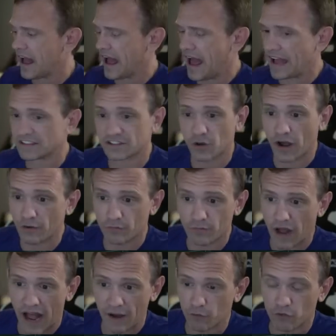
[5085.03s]
And so
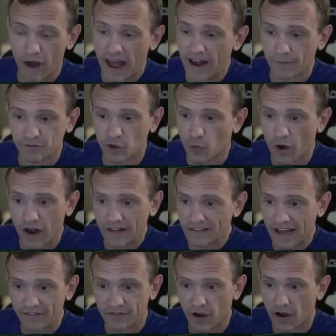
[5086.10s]
I read up to where I
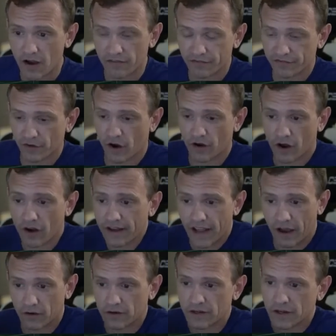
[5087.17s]
left off on
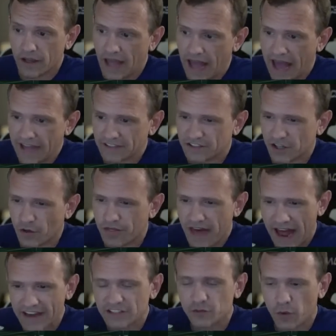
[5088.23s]
audio. And so
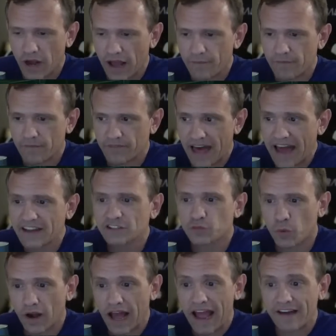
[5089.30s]
that is what
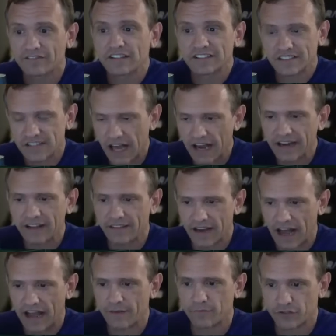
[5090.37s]
I have decided that
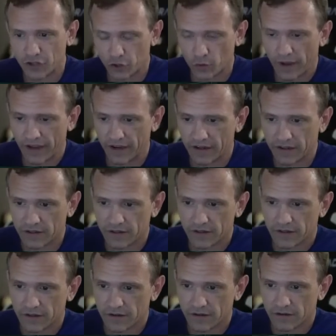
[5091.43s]
I am doing
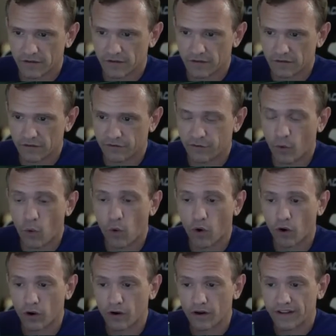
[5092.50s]

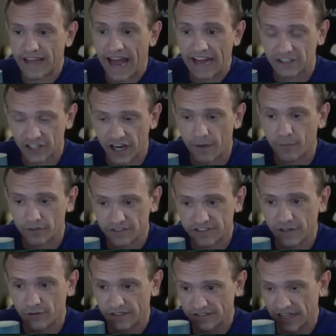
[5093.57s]
for catching up on
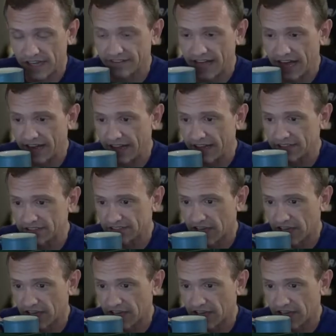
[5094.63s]
series like that is